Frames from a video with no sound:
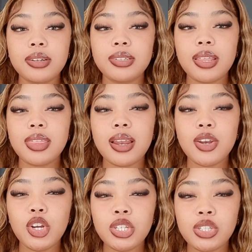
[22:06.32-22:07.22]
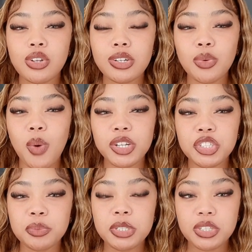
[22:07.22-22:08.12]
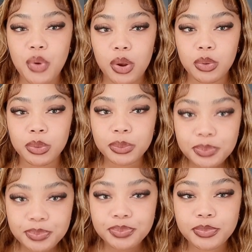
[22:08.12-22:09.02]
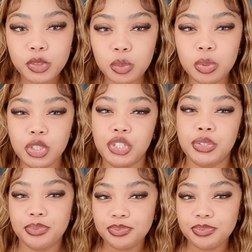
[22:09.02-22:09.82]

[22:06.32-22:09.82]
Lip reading: Did the nurse not watch me struggle to push?